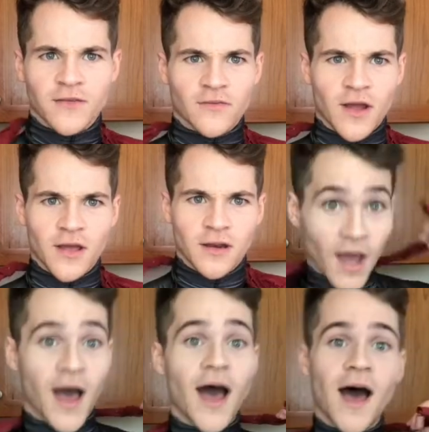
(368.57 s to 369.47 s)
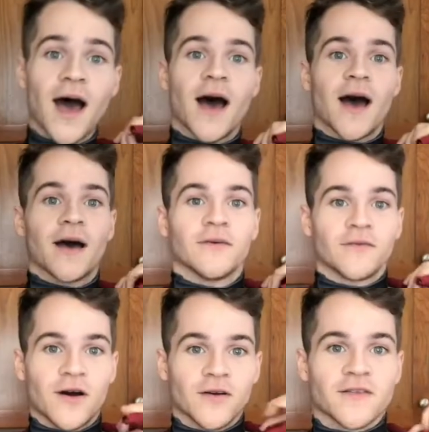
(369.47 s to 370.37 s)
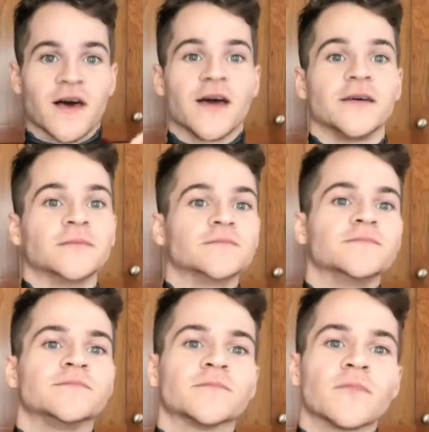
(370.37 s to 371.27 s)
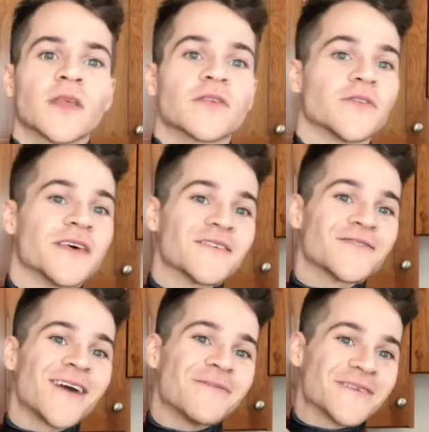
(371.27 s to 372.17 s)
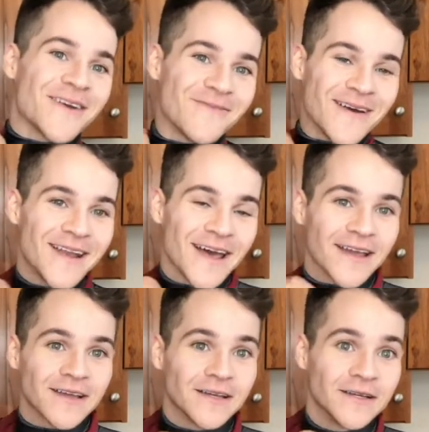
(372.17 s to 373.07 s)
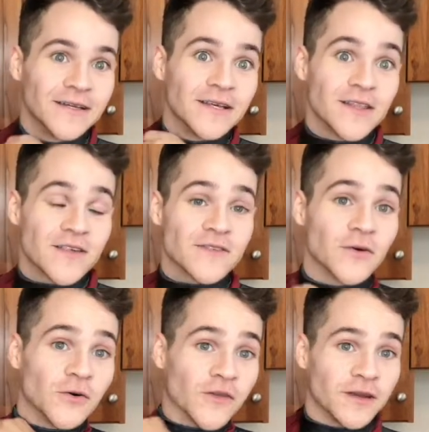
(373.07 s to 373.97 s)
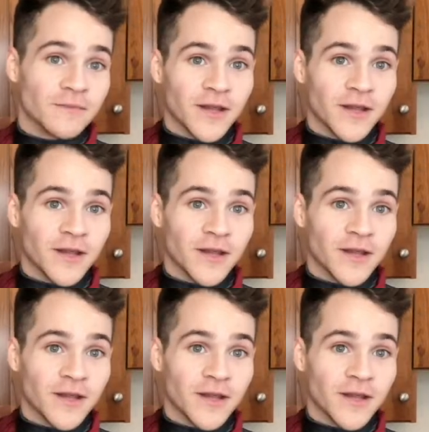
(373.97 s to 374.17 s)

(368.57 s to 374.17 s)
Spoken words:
this right. Aha! Wrong side. So this wraps around my neck just to hold it in